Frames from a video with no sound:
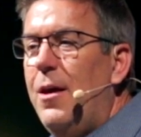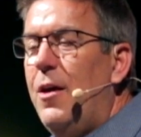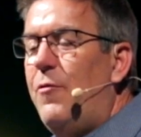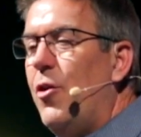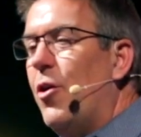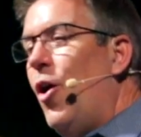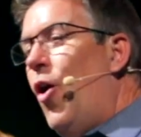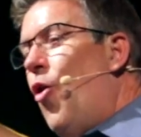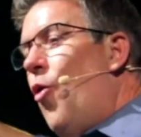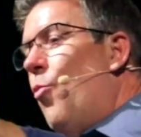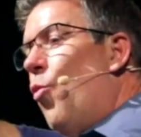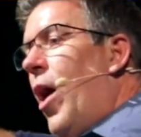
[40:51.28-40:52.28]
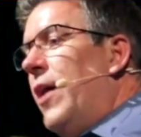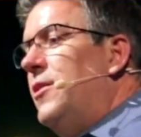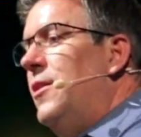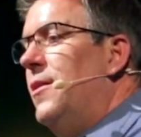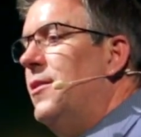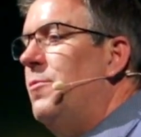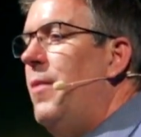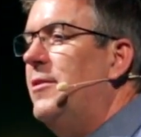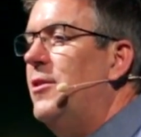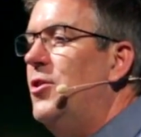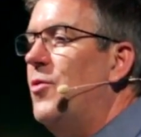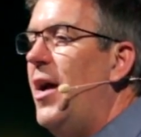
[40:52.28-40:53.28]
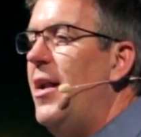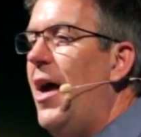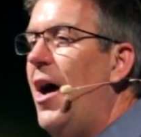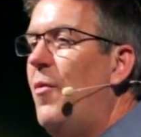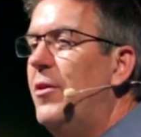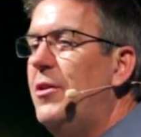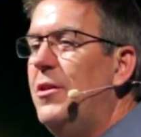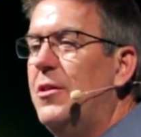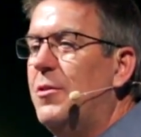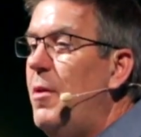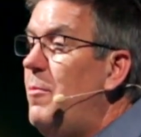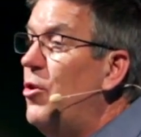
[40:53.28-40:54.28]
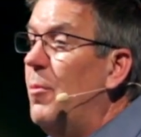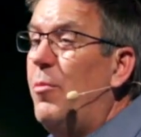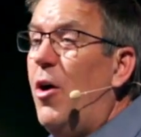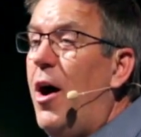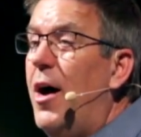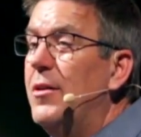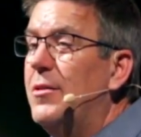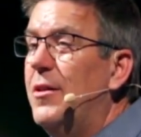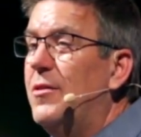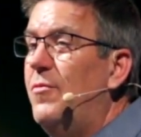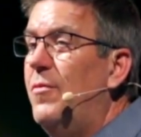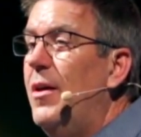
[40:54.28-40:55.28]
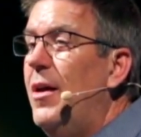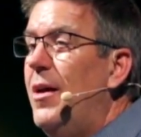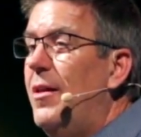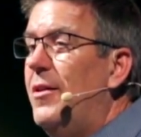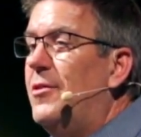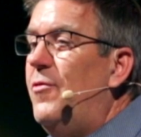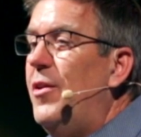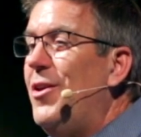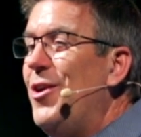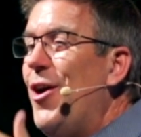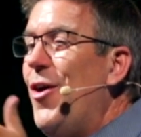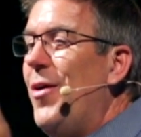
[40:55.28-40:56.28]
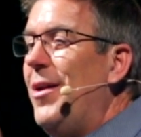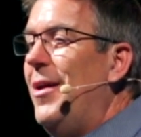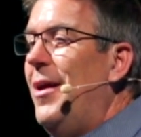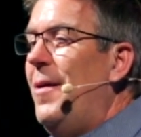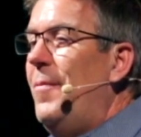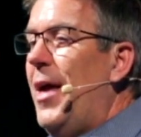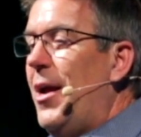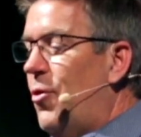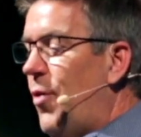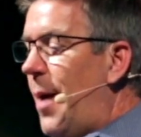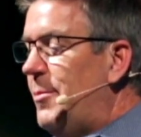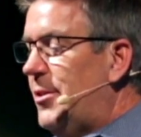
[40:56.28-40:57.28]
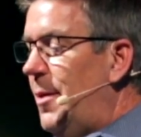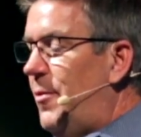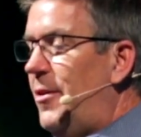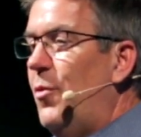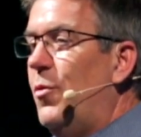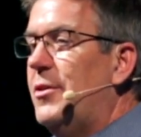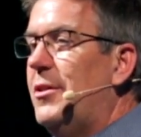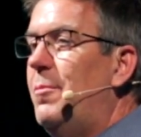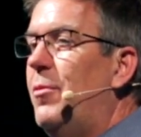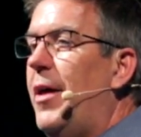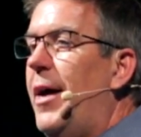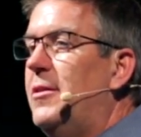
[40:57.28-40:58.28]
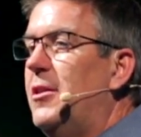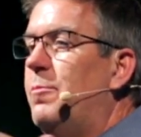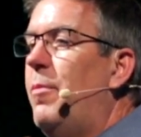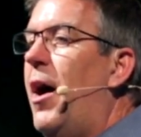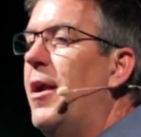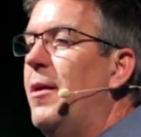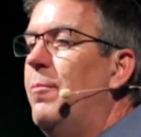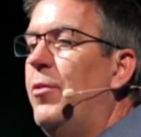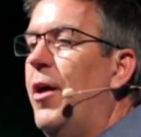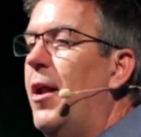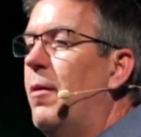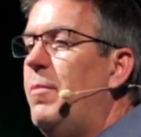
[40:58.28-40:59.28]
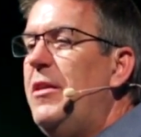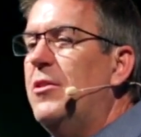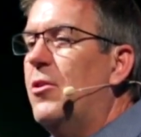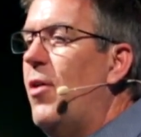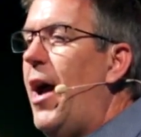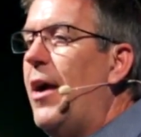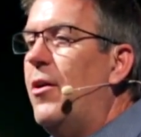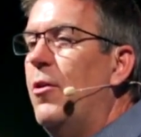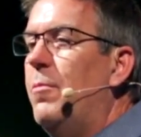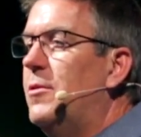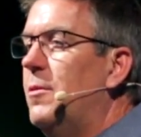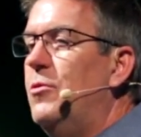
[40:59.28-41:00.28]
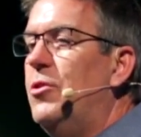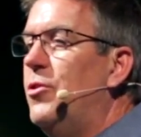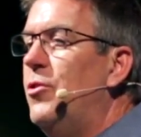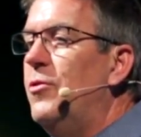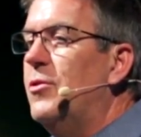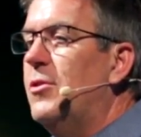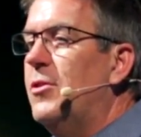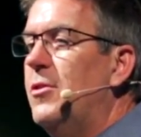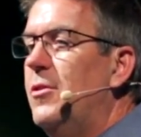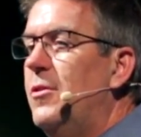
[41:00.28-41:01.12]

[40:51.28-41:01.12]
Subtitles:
If you're at home watching this message right now, I want you to just, maybe you can pause this video and grab something that will symbolize his body and blood, a piece of cracker, some juice.